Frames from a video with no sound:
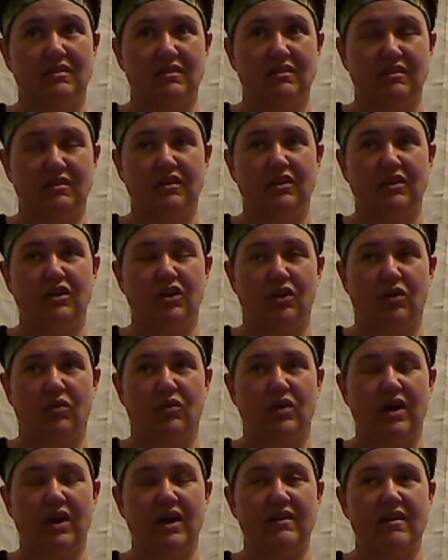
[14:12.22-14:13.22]

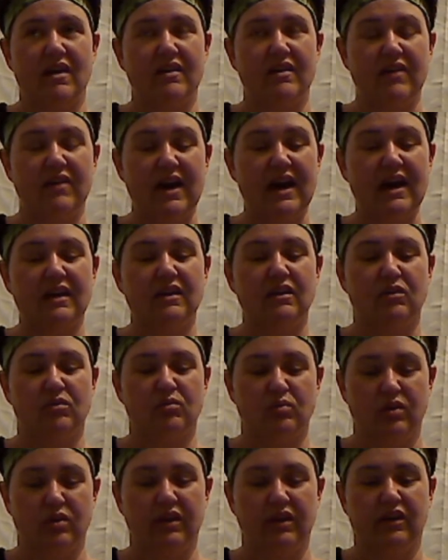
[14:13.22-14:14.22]
I've had a
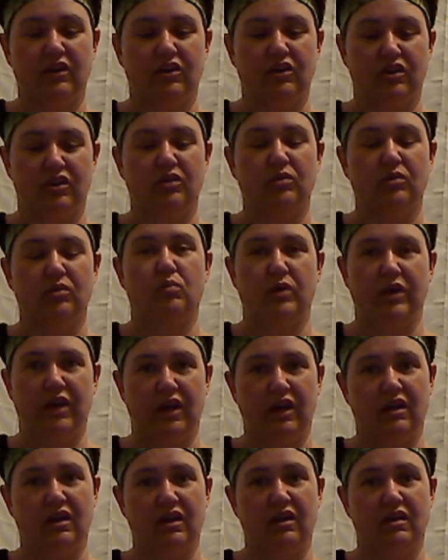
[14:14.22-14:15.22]
really good
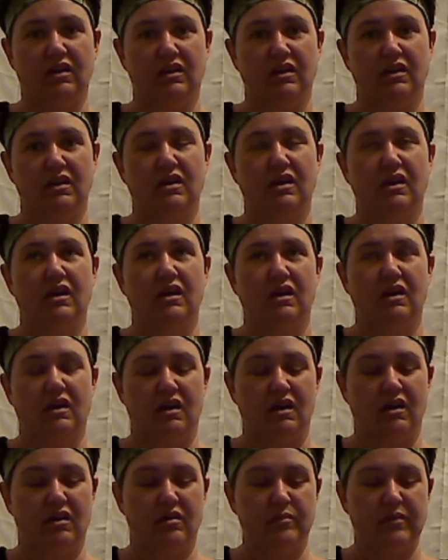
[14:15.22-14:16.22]
week.
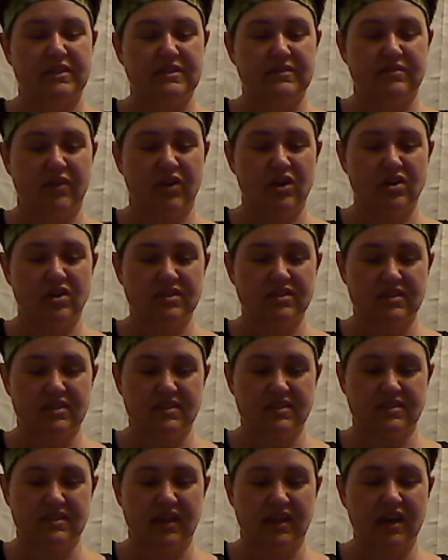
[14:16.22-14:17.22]
As far as the
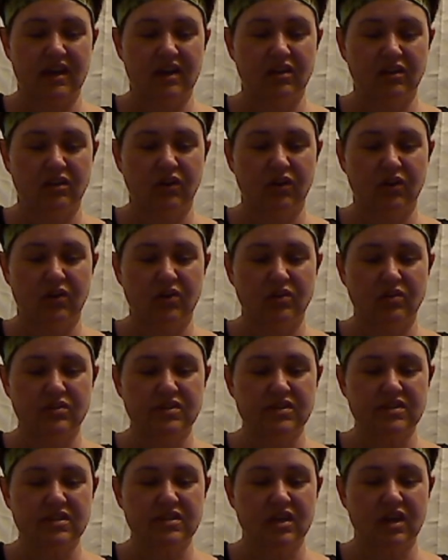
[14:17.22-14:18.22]
scale
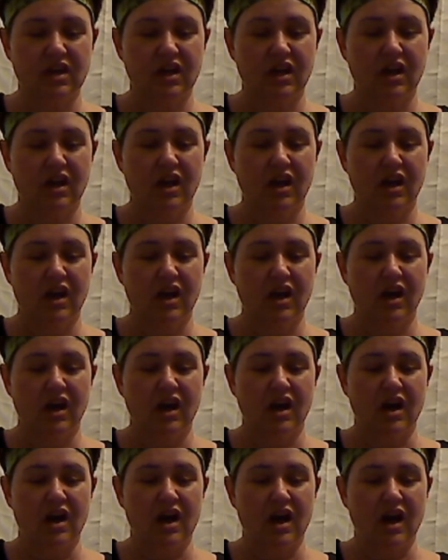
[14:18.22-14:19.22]
goes,
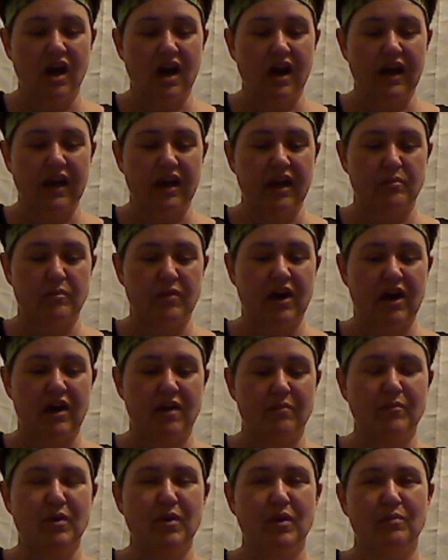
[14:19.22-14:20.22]
I am up
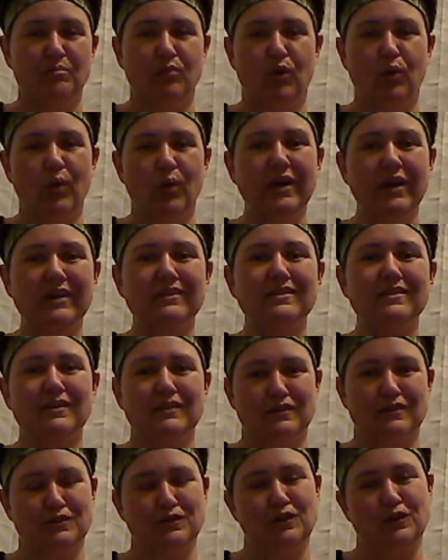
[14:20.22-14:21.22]

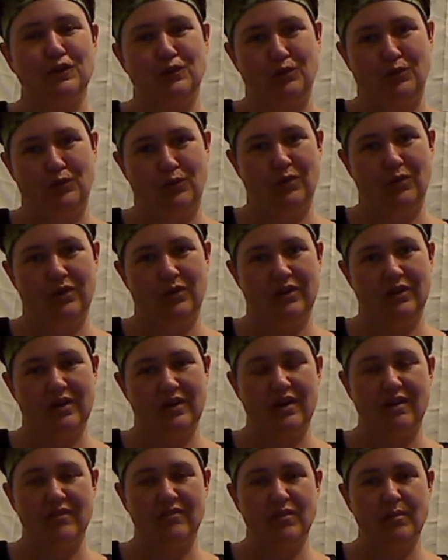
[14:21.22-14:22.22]
0.2
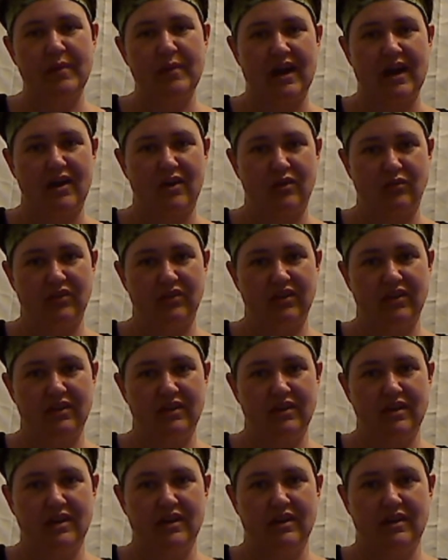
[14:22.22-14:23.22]
of a pound
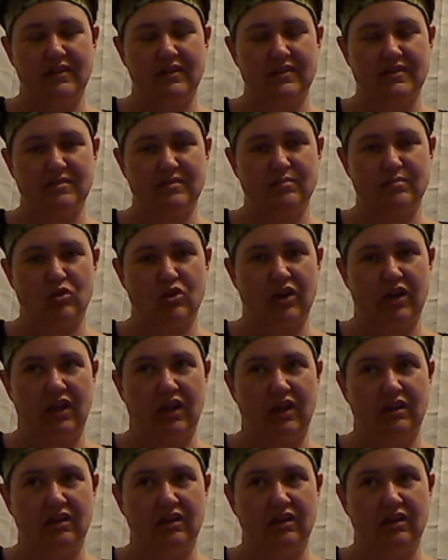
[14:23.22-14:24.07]
this morning.